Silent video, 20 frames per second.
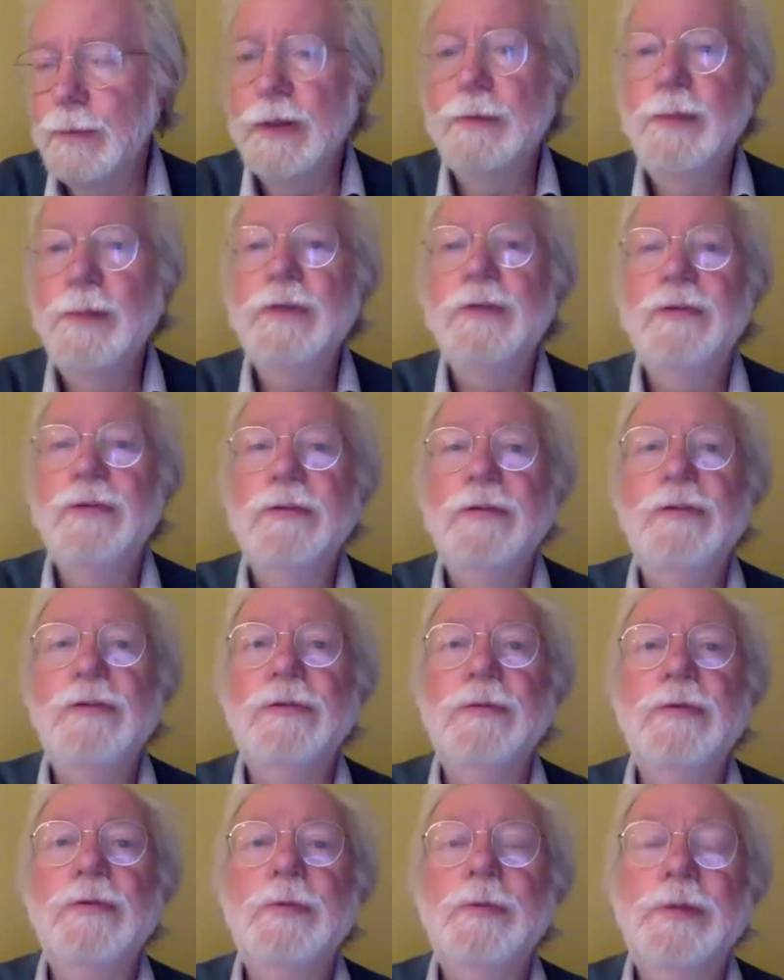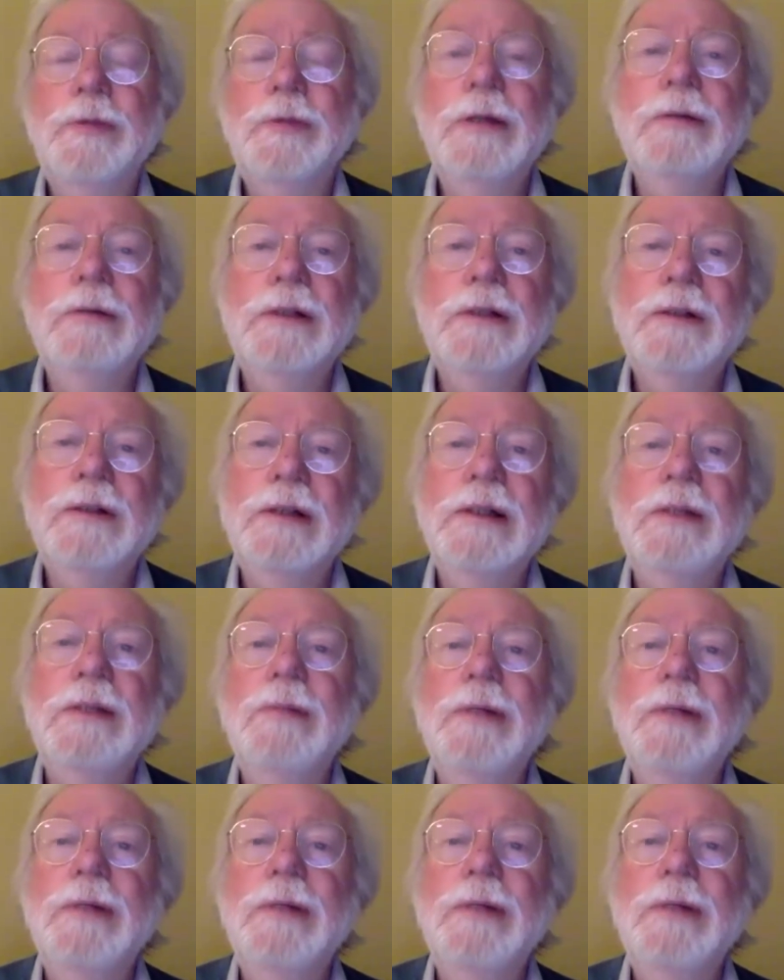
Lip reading: of the ministers was proudly telling